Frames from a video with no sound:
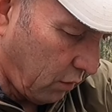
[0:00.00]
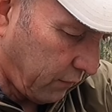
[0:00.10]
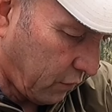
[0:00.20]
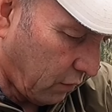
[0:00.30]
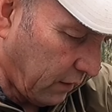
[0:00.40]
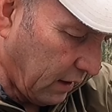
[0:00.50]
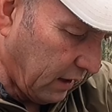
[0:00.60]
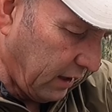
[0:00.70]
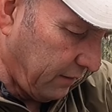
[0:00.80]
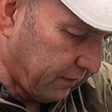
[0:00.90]
have got their
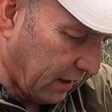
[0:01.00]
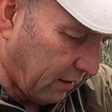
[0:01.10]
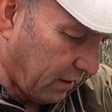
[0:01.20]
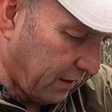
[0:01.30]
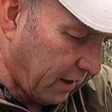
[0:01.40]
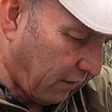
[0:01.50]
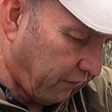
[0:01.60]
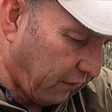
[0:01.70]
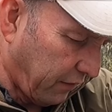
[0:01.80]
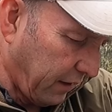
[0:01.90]
leaves out
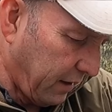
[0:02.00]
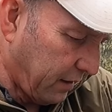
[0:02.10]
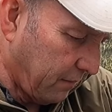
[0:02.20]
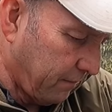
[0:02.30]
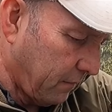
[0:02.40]
enough, I think.